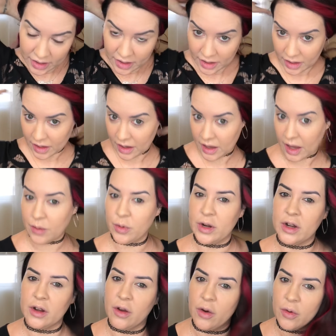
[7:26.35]
I
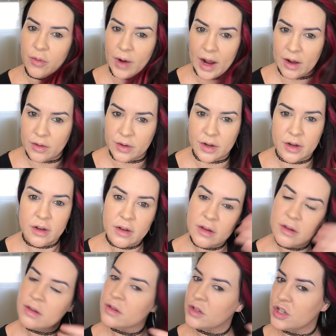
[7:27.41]
wouldn't go around
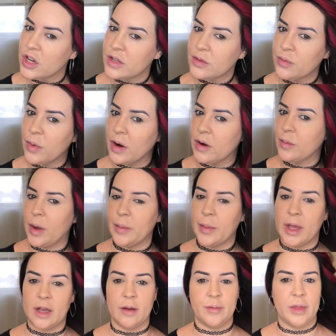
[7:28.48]
just wearing my
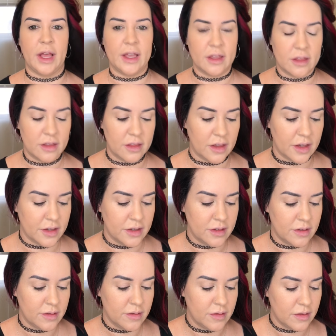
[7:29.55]
makeup like
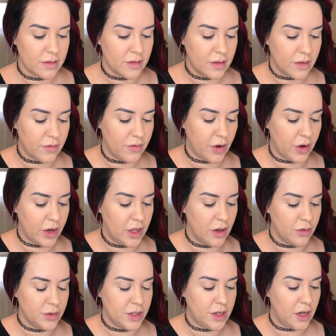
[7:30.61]
this, very
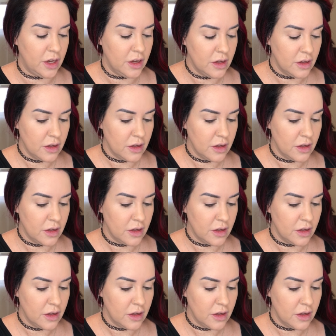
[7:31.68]
ghosty.